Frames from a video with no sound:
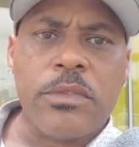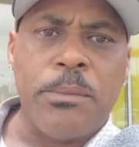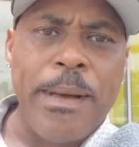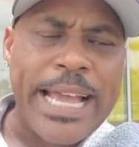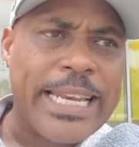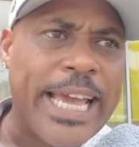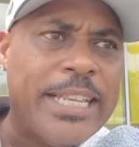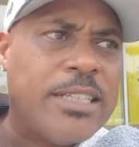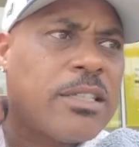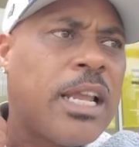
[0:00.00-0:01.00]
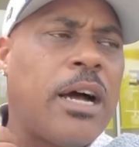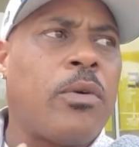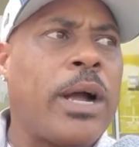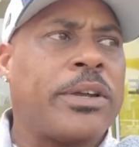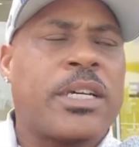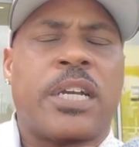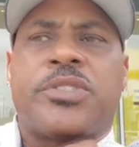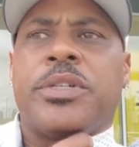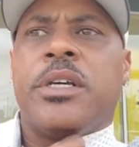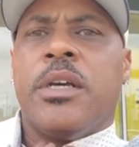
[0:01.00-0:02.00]
back in the 80s around the
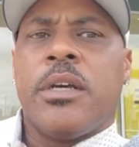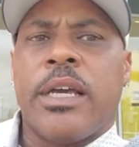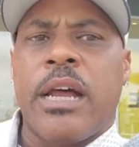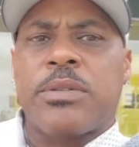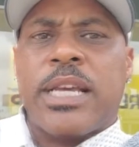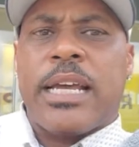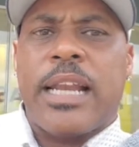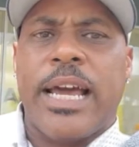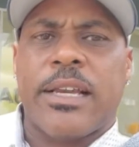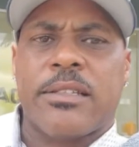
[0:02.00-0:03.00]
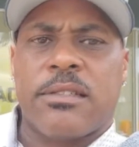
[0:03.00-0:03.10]
country, and I was kind of like